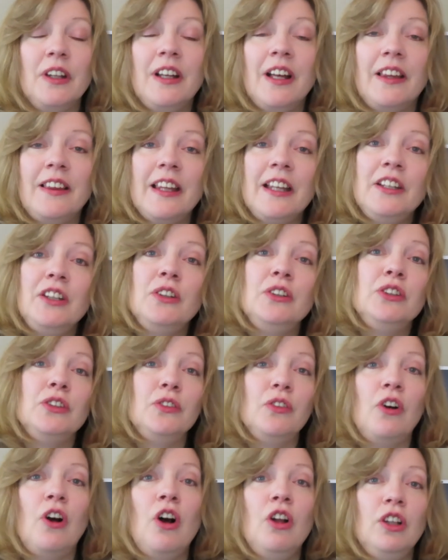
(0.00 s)
A thank you to
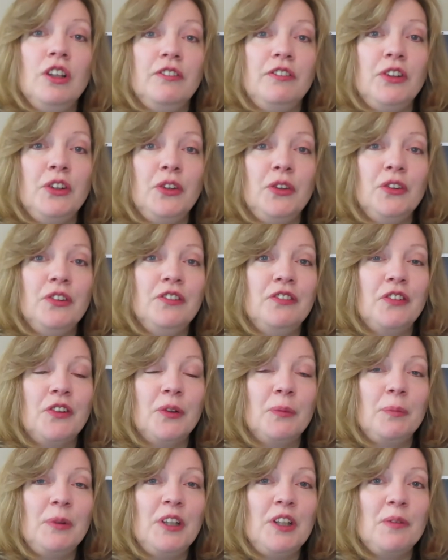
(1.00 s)
all of you for
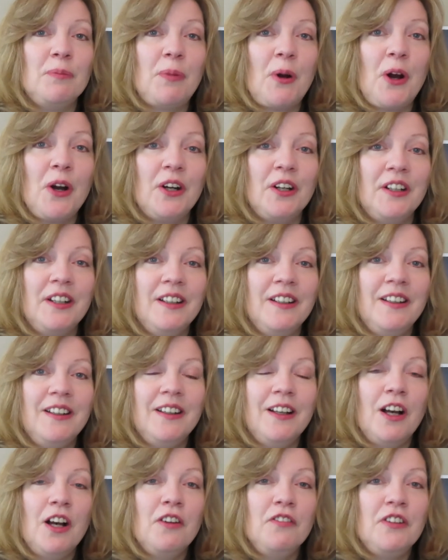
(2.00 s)
being part
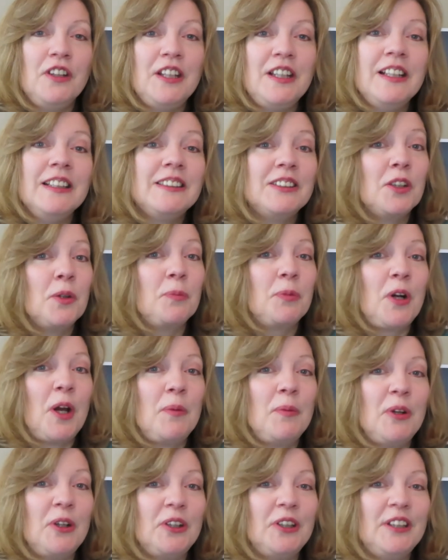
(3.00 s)
of the It's All
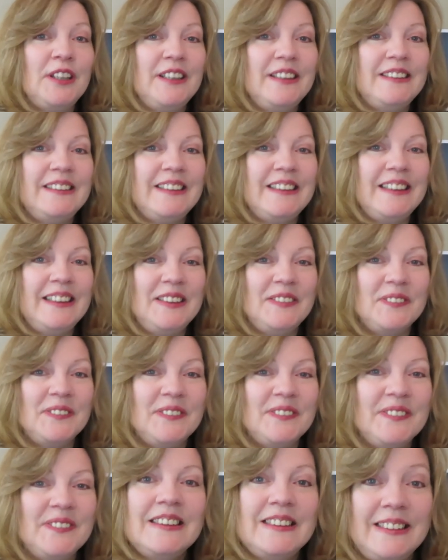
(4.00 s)
Primary team.
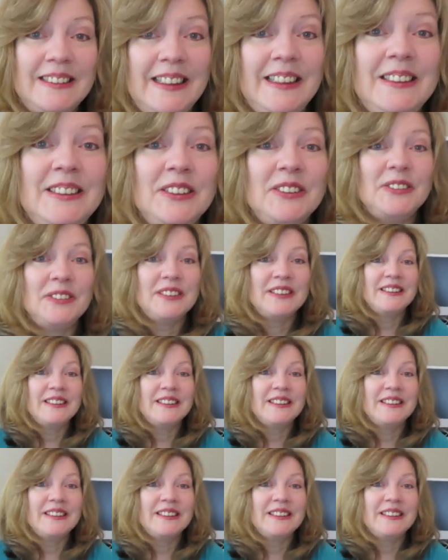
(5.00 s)
Stay tuned.